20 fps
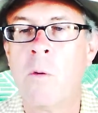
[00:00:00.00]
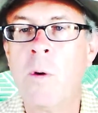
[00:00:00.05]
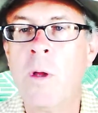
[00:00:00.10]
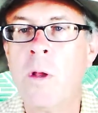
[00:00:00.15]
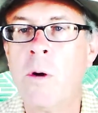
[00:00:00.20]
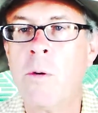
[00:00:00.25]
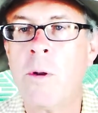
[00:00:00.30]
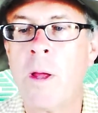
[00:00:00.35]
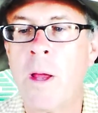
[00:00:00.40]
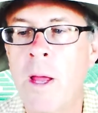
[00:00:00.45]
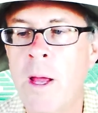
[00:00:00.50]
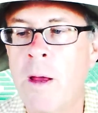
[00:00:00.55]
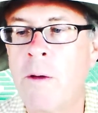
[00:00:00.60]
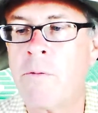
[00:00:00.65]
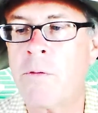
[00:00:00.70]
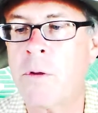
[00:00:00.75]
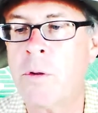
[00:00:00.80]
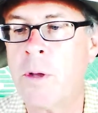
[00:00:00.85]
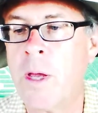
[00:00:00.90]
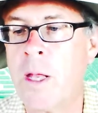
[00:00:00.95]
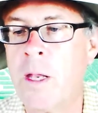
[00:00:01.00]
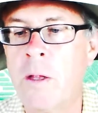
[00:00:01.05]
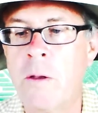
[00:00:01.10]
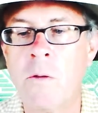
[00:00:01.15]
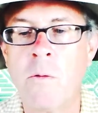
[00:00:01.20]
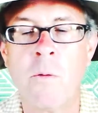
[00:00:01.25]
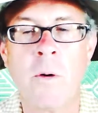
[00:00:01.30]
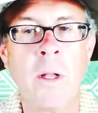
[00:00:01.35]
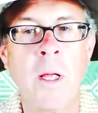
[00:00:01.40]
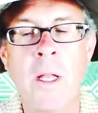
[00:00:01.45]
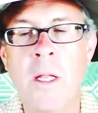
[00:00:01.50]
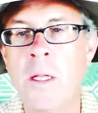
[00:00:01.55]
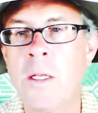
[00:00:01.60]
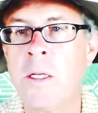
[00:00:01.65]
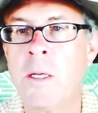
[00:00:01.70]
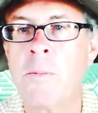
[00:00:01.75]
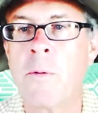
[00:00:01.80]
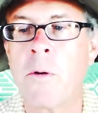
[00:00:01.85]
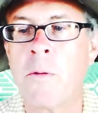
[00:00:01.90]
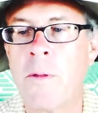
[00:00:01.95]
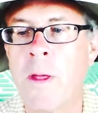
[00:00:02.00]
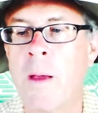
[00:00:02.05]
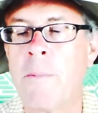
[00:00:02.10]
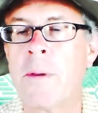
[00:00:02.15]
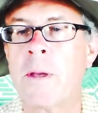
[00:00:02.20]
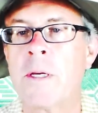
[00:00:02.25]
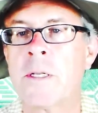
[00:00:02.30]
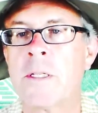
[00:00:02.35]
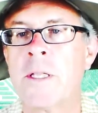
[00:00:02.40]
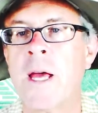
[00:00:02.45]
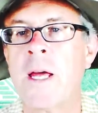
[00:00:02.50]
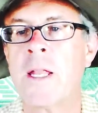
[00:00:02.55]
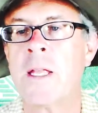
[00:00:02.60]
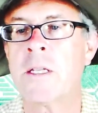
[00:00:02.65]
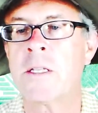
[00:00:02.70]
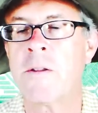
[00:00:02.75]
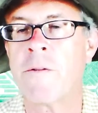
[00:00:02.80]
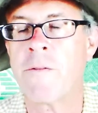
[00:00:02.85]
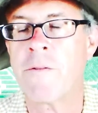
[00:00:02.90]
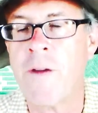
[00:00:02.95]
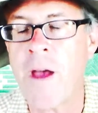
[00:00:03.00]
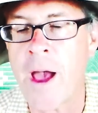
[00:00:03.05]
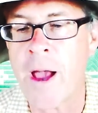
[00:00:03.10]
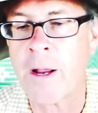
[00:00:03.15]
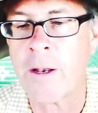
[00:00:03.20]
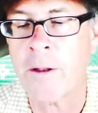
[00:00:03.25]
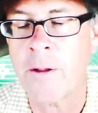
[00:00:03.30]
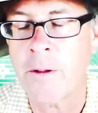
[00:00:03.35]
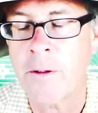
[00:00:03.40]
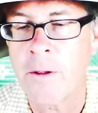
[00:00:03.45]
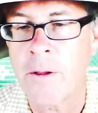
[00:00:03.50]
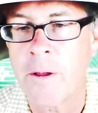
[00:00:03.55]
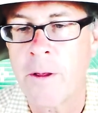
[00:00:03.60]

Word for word: We don't have to get into it any deeper than that because that is the fact.